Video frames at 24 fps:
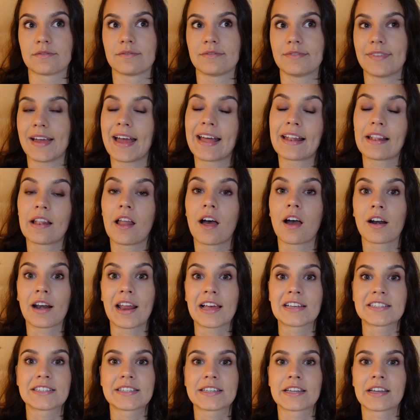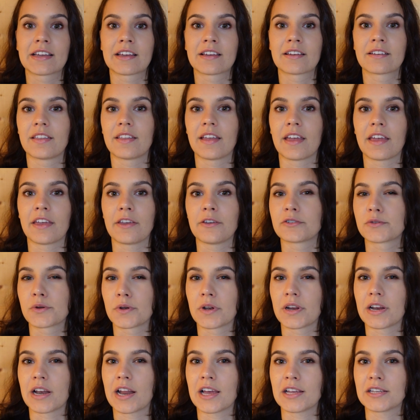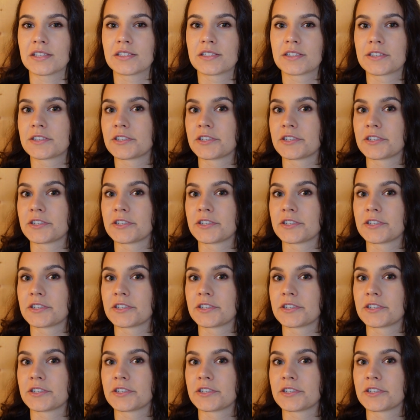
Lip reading: that long lasting. They usually last